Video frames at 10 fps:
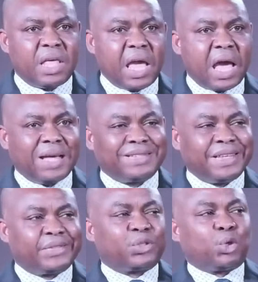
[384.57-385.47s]
there as
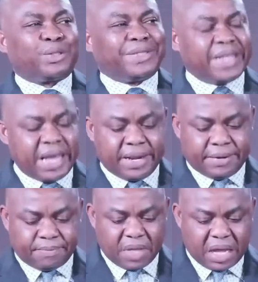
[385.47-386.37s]
a sustainer.
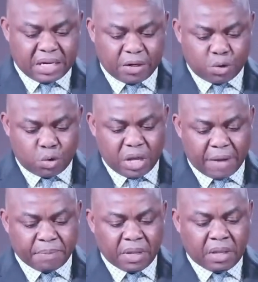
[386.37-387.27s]

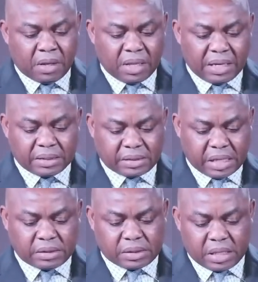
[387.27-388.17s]
Hallelujah. Then the
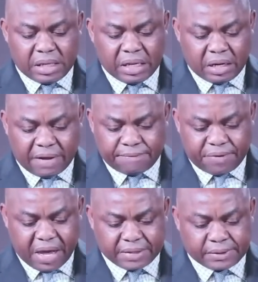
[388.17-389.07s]
sixth thing in that
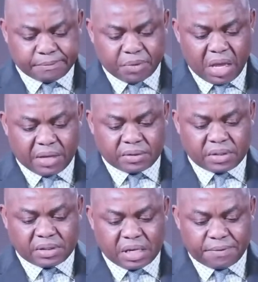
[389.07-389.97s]
verse is,
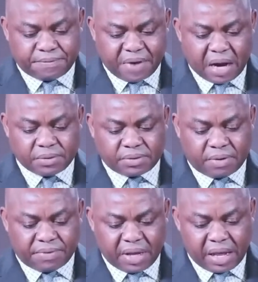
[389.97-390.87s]
he said, the fowls
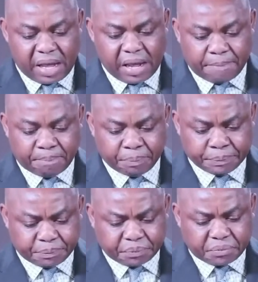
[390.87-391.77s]
of the air.
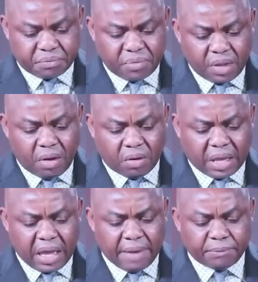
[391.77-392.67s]

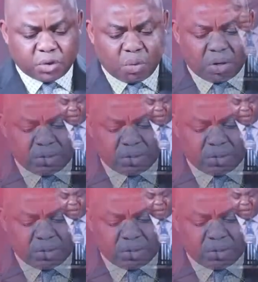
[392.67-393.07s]
Okay, so what